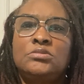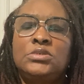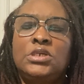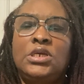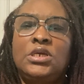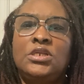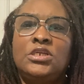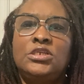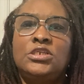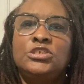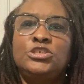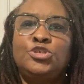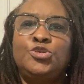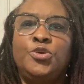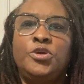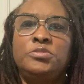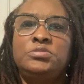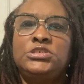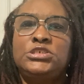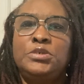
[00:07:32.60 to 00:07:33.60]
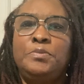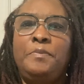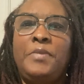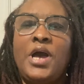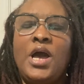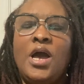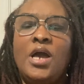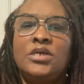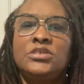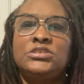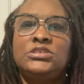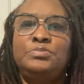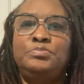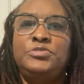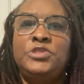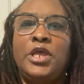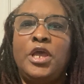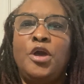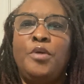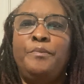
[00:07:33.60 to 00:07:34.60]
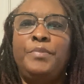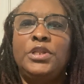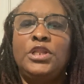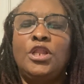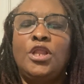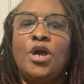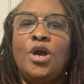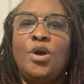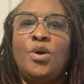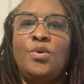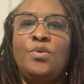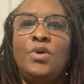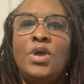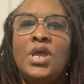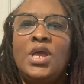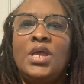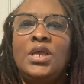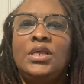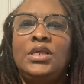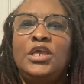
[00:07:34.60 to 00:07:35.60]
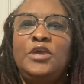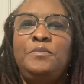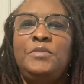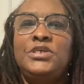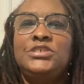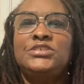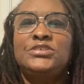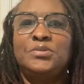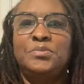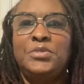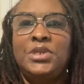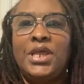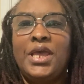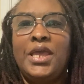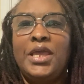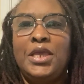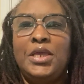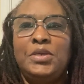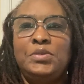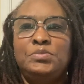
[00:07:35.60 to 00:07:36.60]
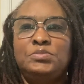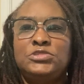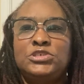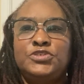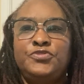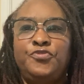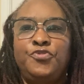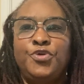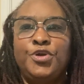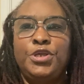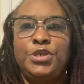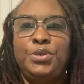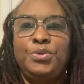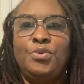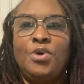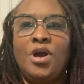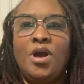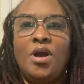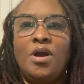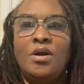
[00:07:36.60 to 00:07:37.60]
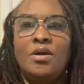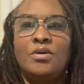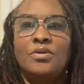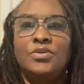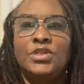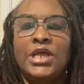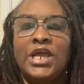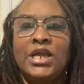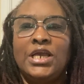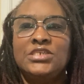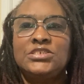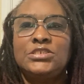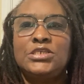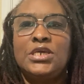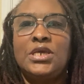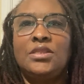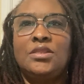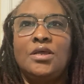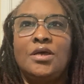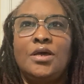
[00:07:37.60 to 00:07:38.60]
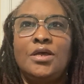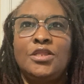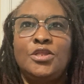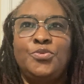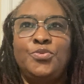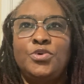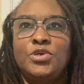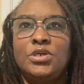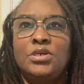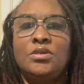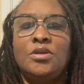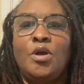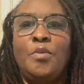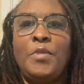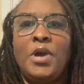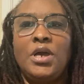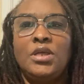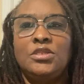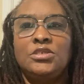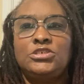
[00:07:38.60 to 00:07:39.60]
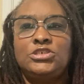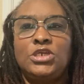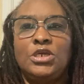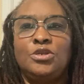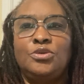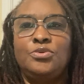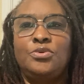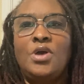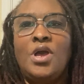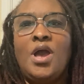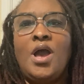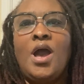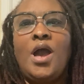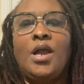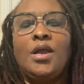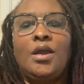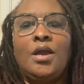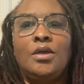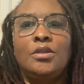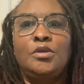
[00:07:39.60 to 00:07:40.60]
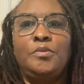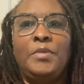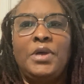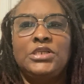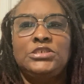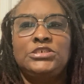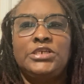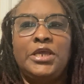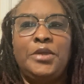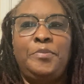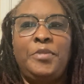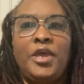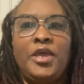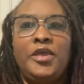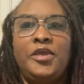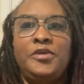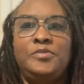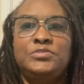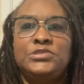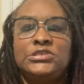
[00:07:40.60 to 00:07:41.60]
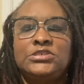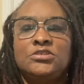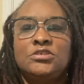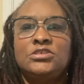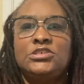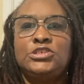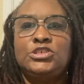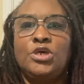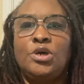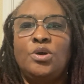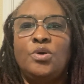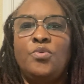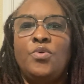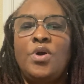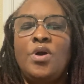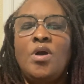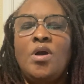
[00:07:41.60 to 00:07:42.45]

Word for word: in the description box down below, give me some names for you all. Like I said, the other one on my other channel, call them my J babes. So